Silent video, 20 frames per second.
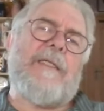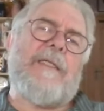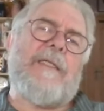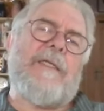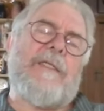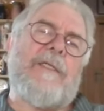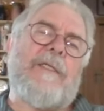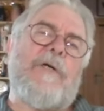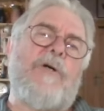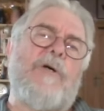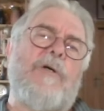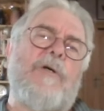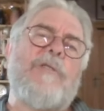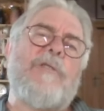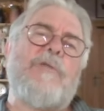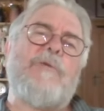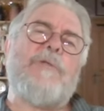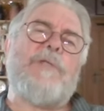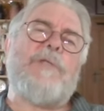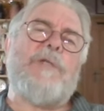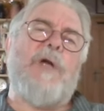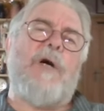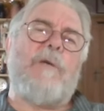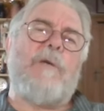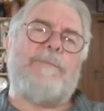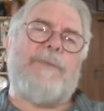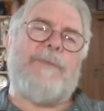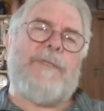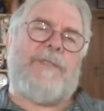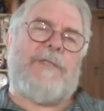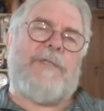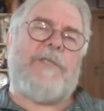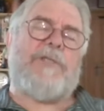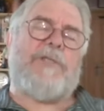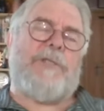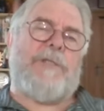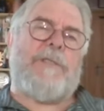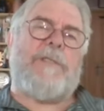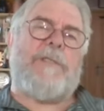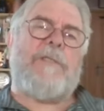that the horse was not
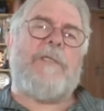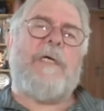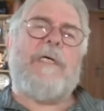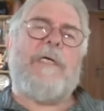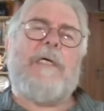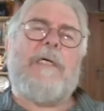positioned